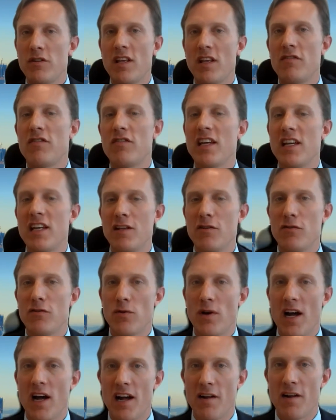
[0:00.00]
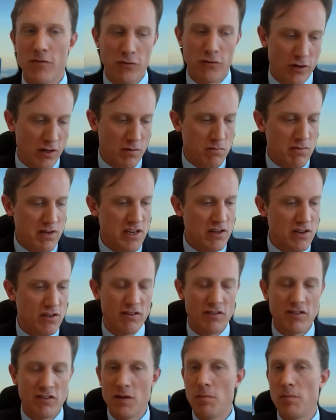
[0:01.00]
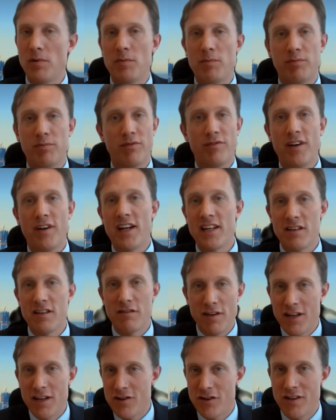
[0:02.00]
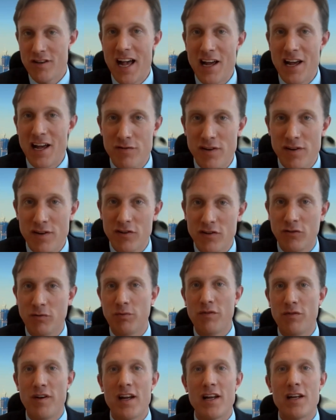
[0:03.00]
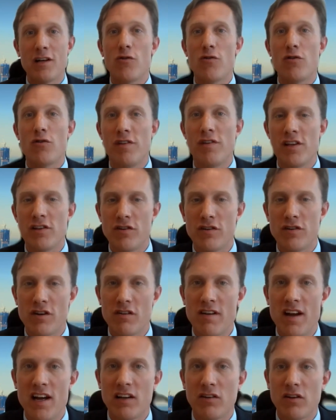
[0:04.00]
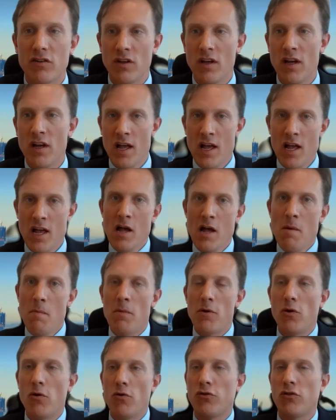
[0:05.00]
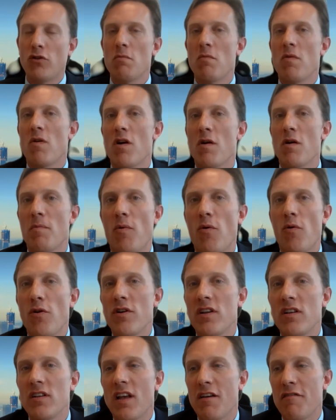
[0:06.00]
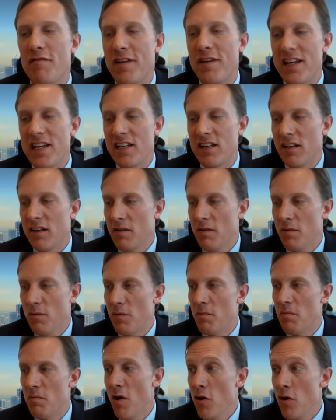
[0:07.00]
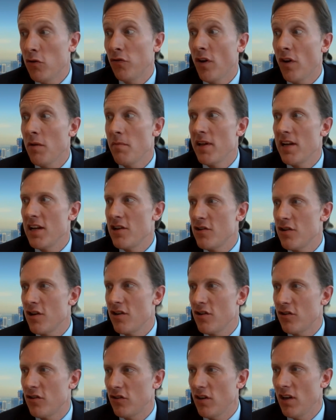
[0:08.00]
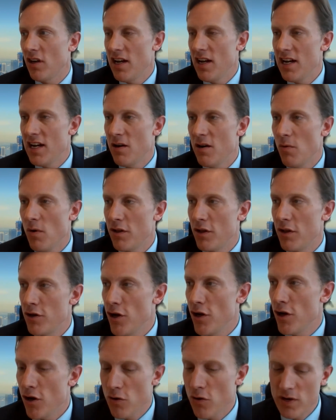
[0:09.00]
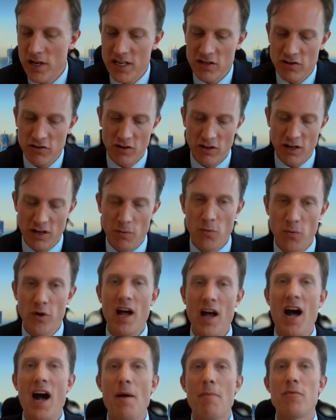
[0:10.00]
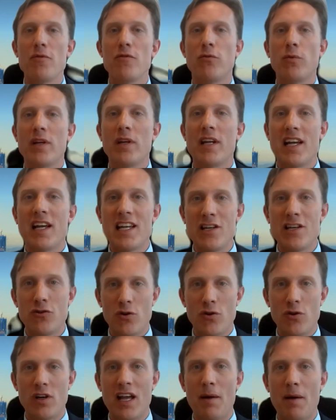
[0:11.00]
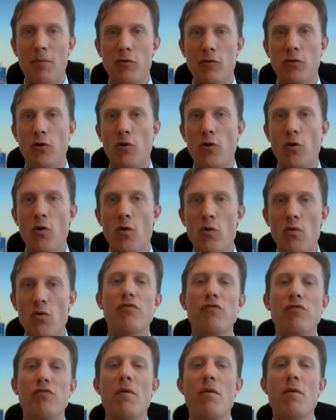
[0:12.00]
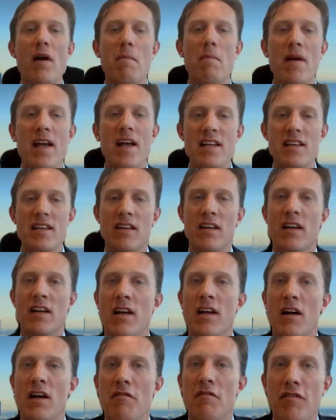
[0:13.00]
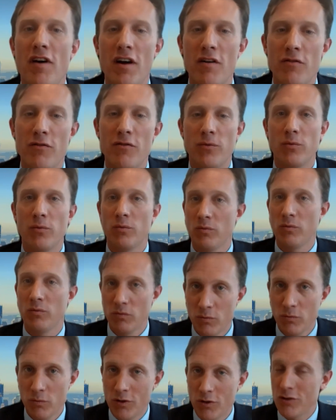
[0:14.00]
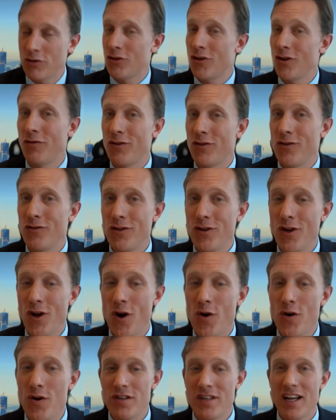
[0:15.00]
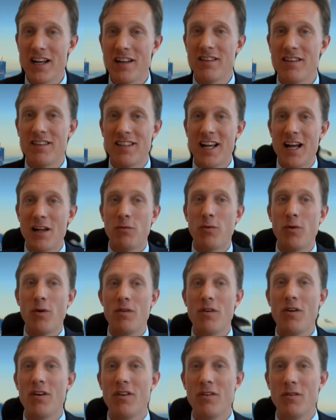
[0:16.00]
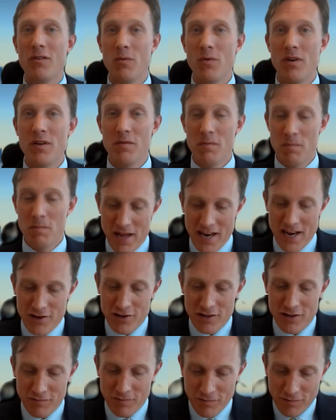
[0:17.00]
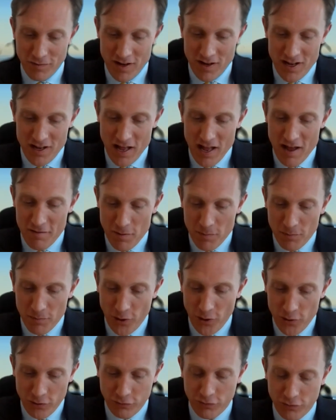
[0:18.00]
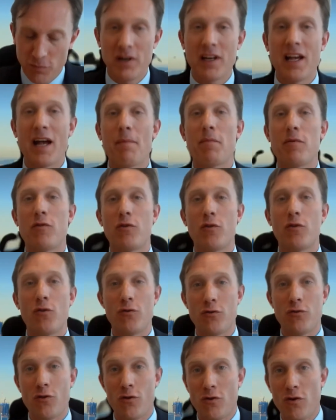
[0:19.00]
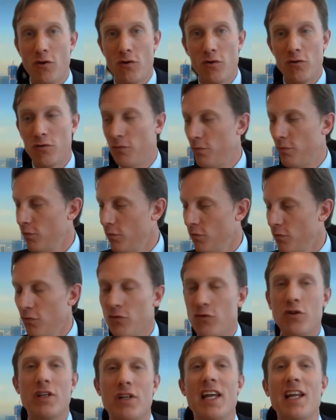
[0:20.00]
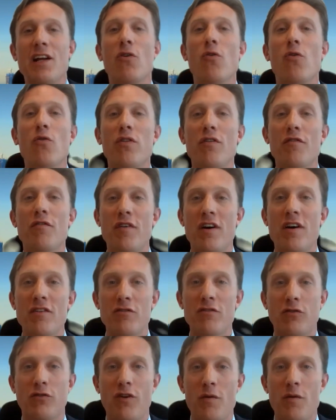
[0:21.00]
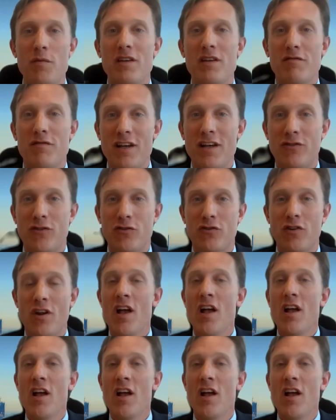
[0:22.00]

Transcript: then take into hand. So that means simply providing the registered address, providing local resident directors. But also more important, I think, what most fund managers want to know is, okay, what happens when I issue a capital call from my main fund? What's good for you to know is that managing the process from capital call to getting all the funds from the investors